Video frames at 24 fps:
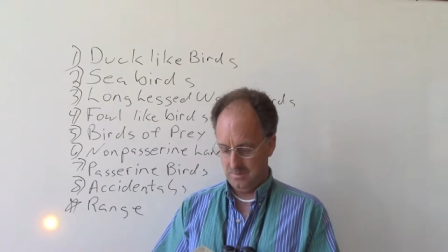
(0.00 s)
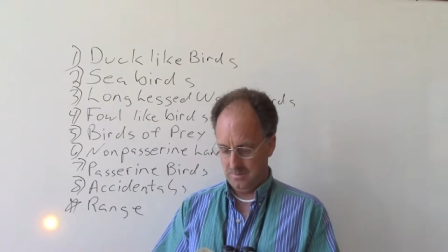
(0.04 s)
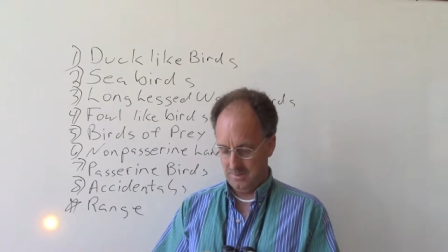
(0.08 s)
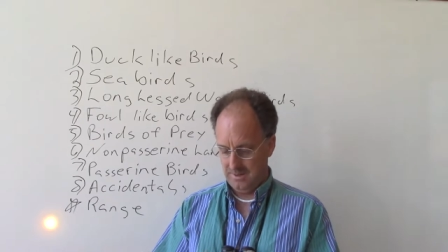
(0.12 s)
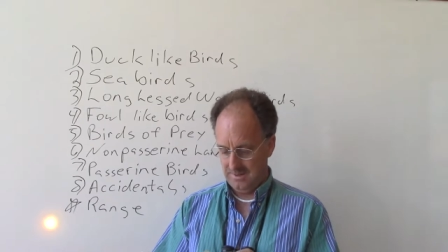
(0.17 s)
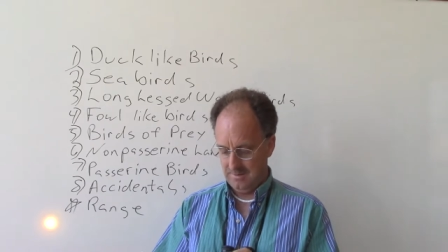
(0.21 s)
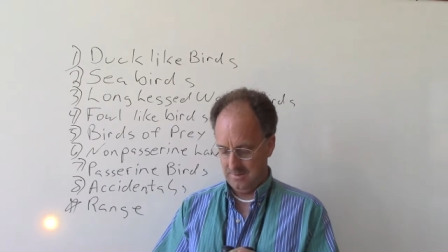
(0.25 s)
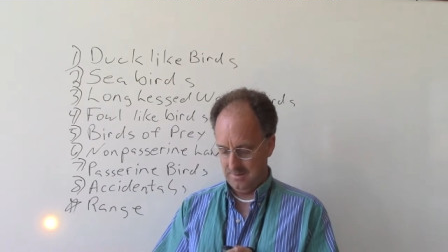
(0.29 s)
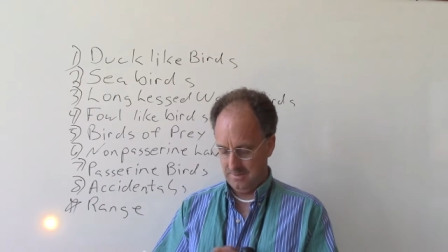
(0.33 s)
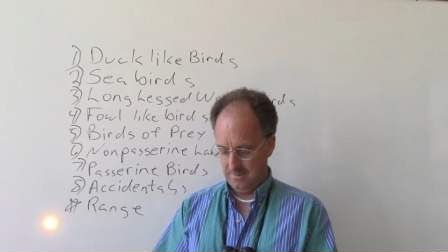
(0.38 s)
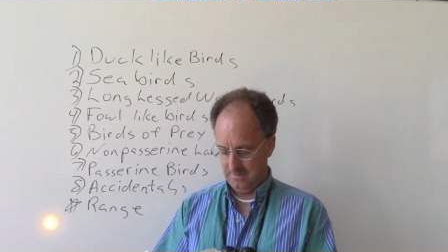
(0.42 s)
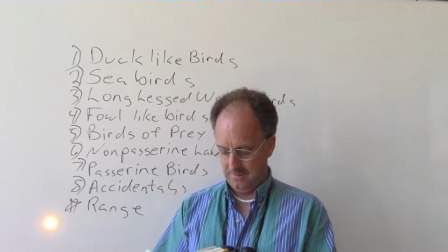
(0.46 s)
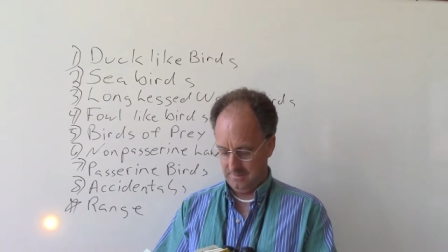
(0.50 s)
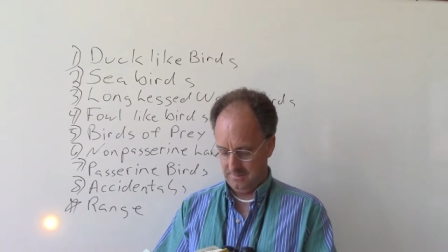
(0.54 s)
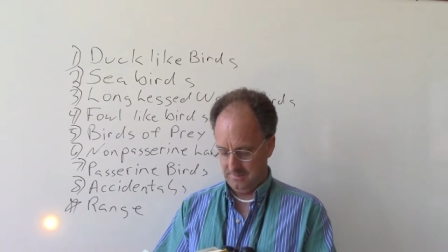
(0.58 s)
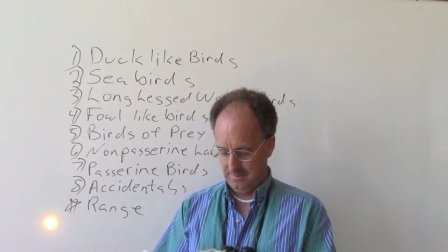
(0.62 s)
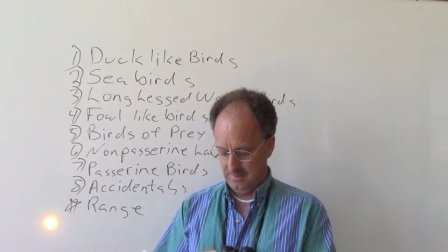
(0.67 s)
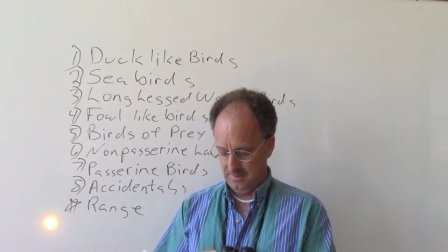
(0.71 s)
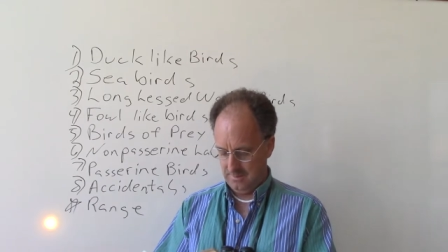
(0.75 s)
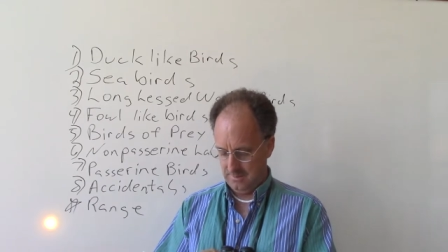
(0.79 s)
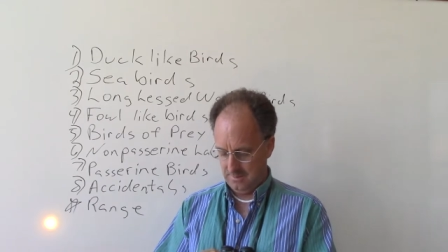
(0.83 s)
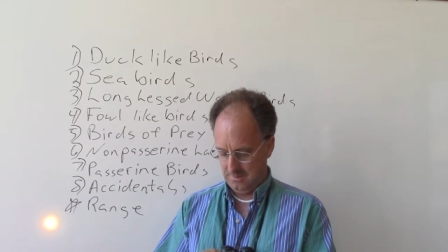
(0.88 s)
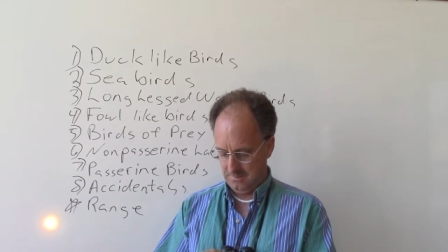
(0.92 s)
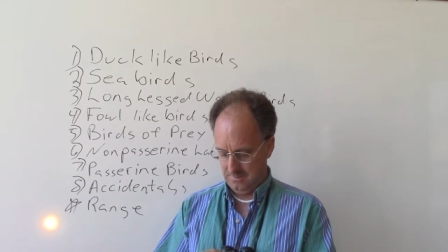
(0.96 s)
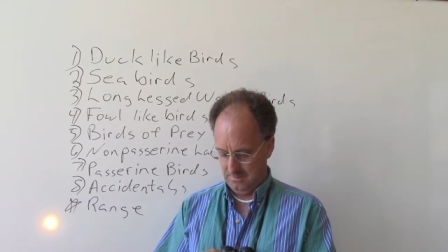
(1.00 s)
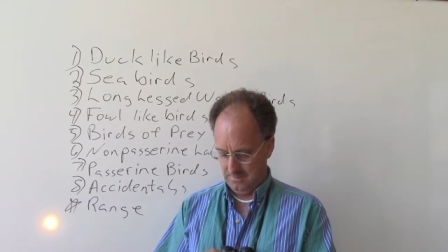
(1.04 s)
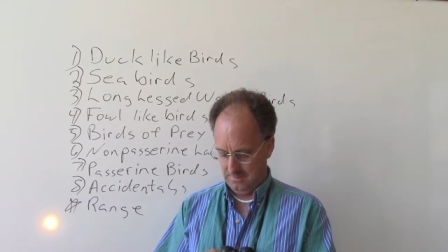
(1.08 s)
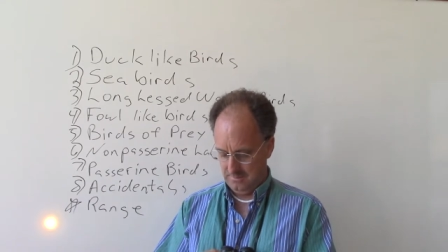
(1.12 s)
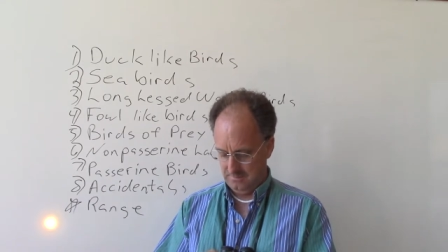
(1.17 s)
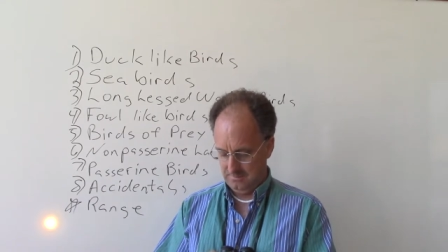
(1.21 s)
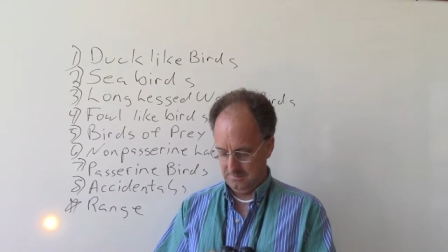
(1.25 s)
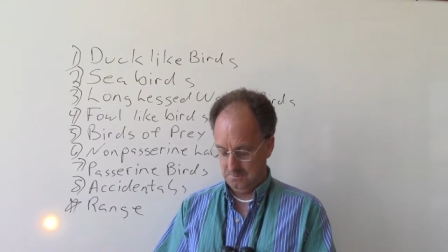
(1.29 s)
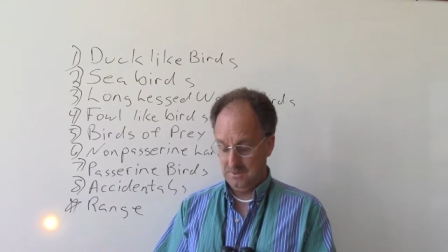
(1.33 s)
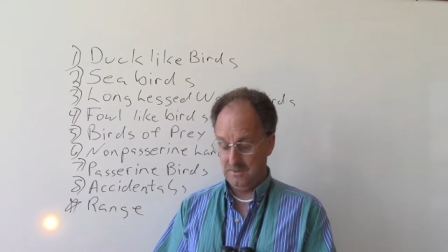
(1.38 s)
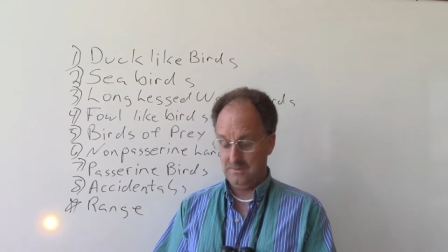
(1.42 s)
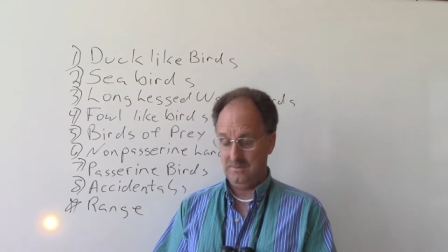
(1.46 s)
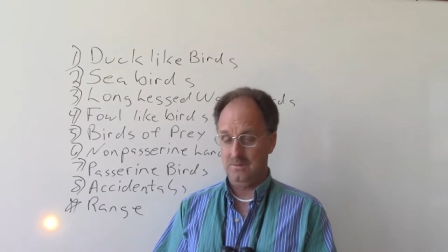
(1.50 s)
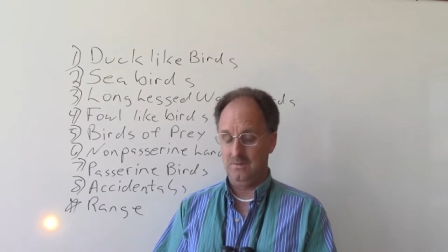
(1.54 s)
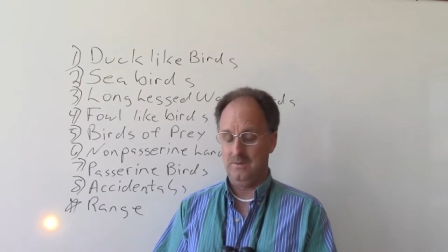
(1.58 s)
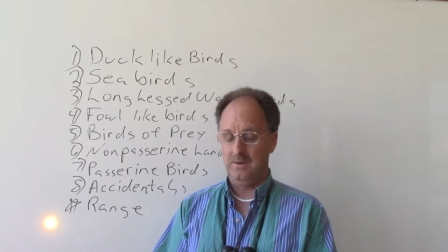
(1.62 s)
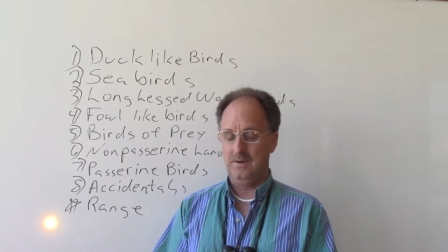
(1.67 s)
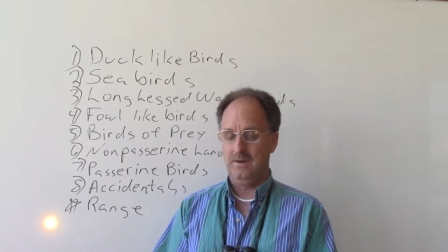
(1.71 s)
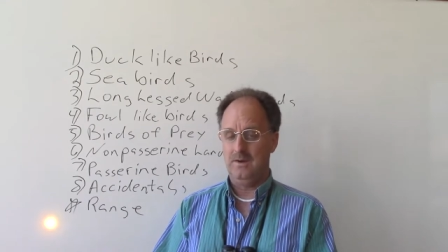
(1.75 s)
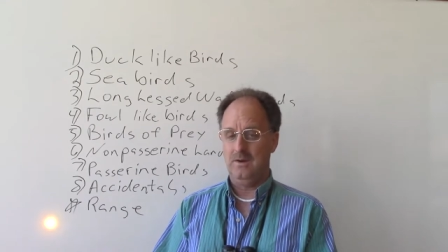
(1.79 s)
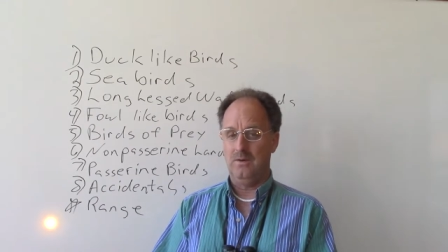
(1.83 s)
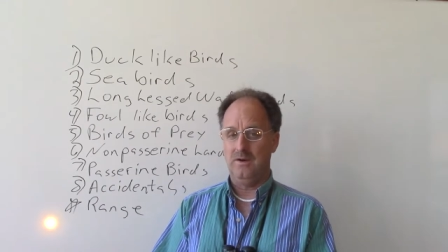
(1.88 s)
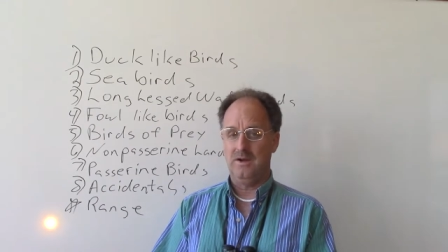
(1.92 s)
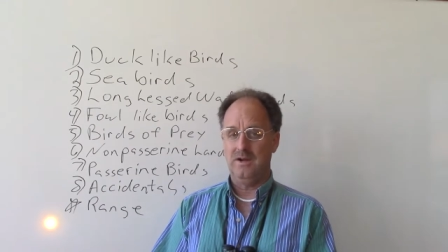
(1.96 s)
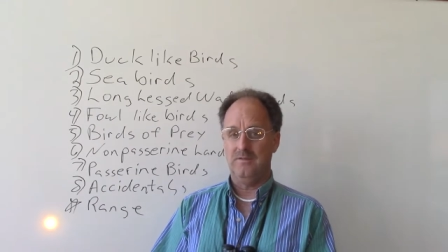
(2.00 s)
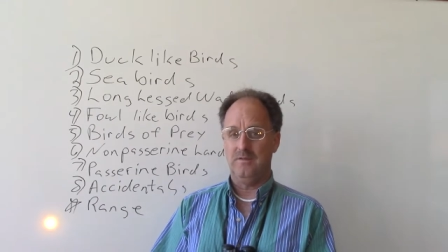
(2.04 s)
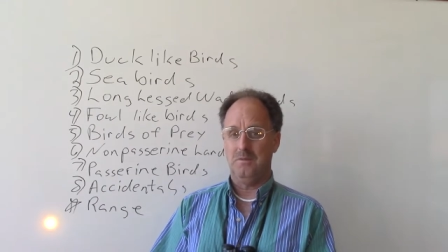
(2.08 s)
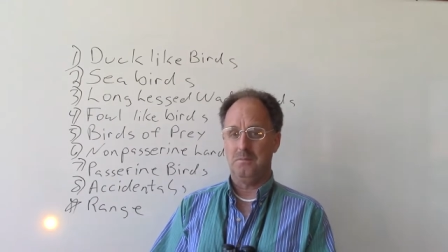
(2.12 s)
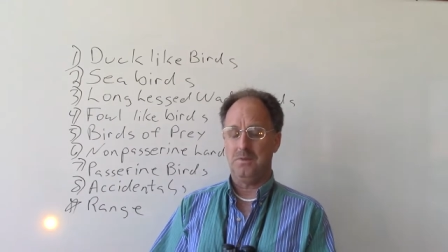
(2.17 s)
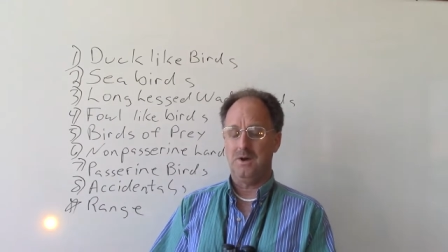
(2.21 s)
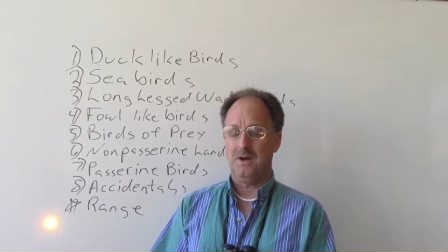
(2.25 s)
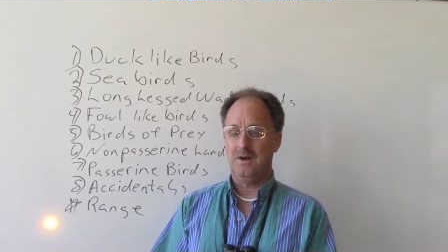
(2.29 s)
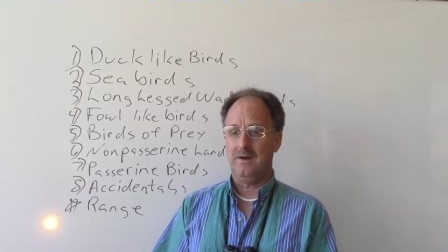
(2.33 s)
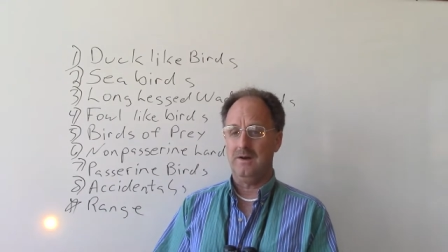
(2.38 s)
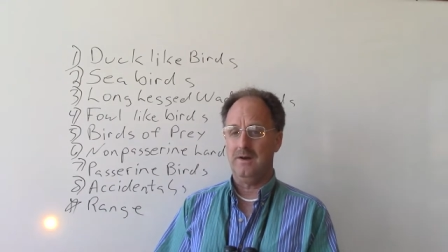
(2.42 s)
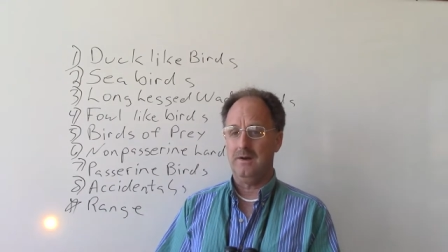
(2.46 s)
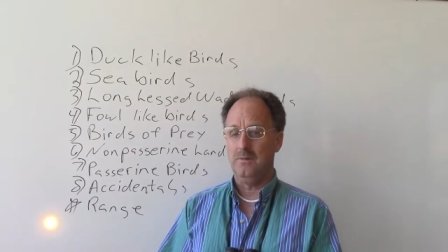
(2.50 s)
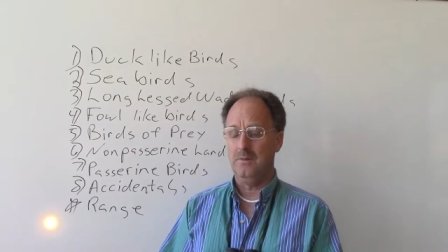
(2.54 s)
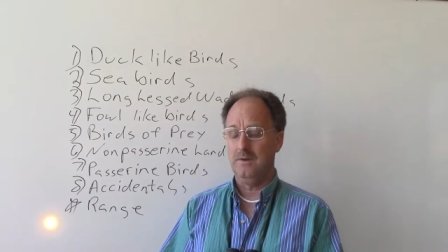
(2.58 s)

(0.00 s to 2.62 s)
around all the time, especially when you don't have a pond.